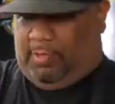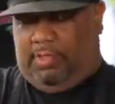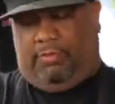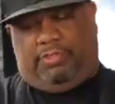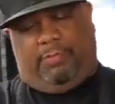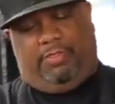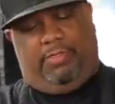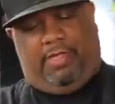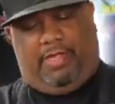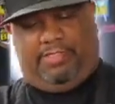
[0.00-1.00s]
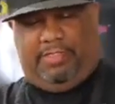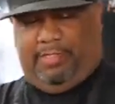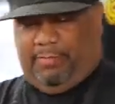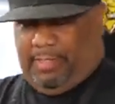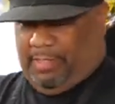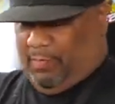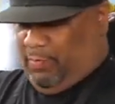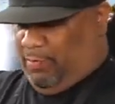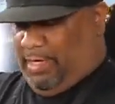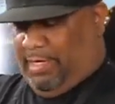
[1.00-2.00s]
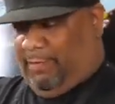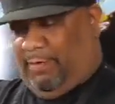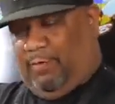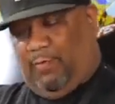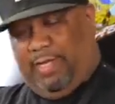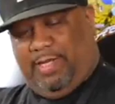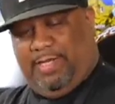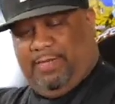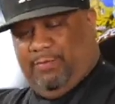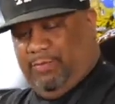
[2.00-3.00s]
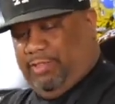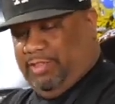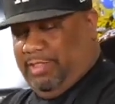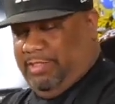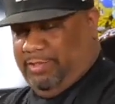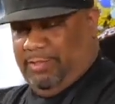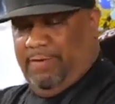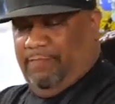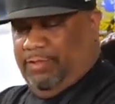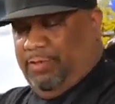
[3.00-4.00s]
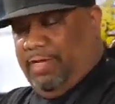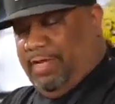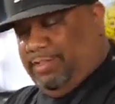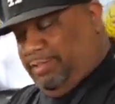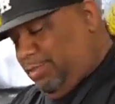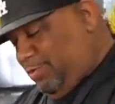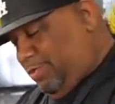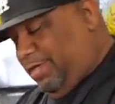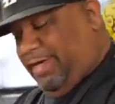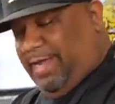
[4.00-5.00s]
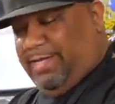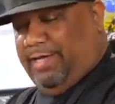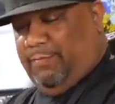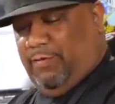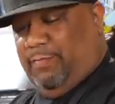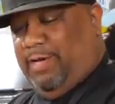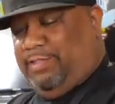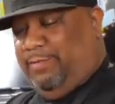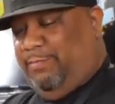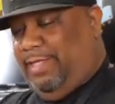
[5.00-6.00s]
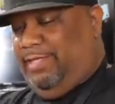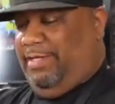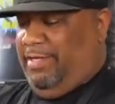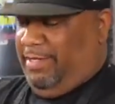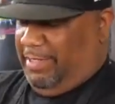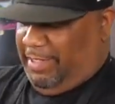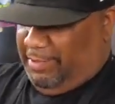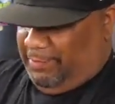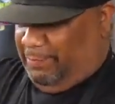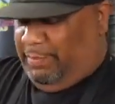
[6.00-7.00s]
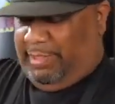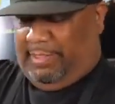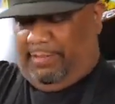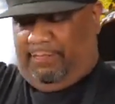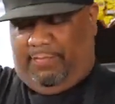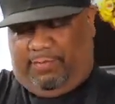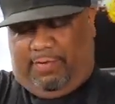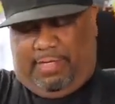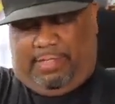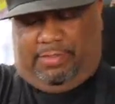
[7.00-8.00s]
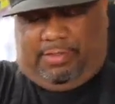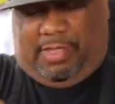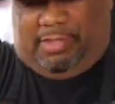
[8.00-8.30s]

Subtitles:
I know some of you guys saying, man, I want mine to be way more cheesier. You guys do your thing. I care more about the meat and the blend, right? So now